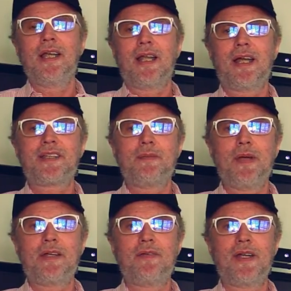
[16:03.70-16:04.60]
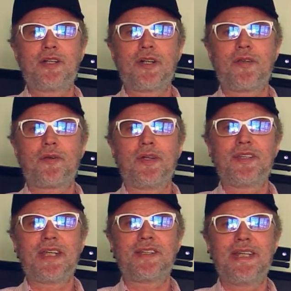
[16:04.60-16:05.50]
like the Madventure
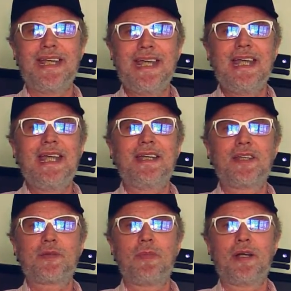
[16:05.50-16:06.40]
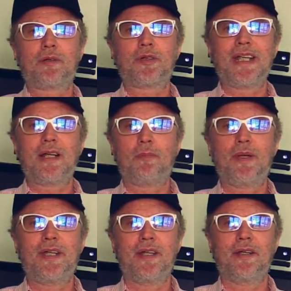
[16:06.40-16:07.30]
360, it is my real
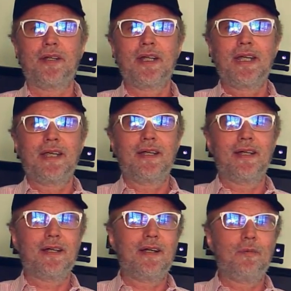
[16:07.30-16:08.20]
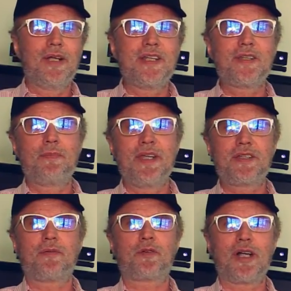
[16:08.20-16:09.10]
opinion. Yeah, when it's a piece
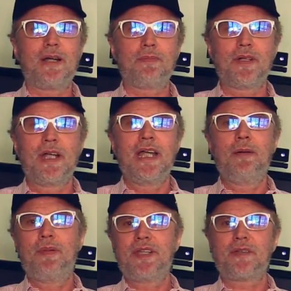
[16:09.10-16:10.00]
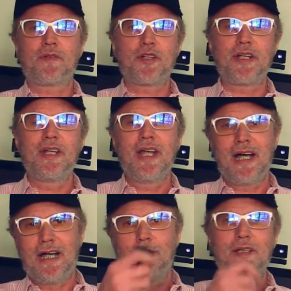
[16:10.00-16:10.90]
of crap, a piece of shit,
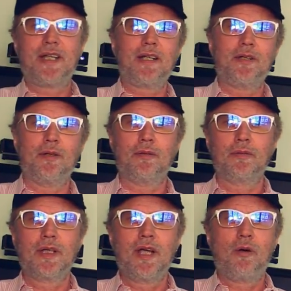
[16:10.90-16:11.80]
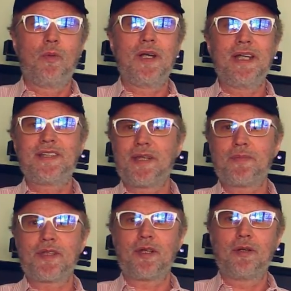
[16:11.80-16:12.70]
I will tell you. When it's
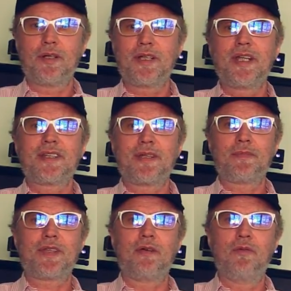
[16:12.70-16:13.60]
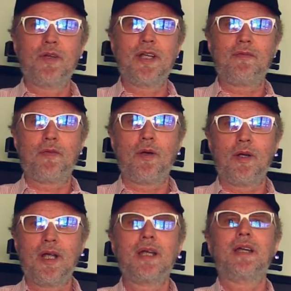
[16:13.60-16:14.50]
something good, something
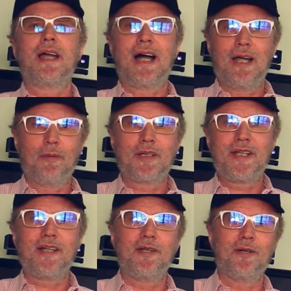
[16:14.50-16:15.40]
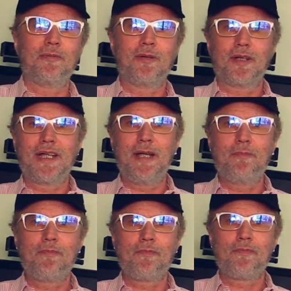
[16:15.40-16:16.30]
wonderful, I will tell you. Okay?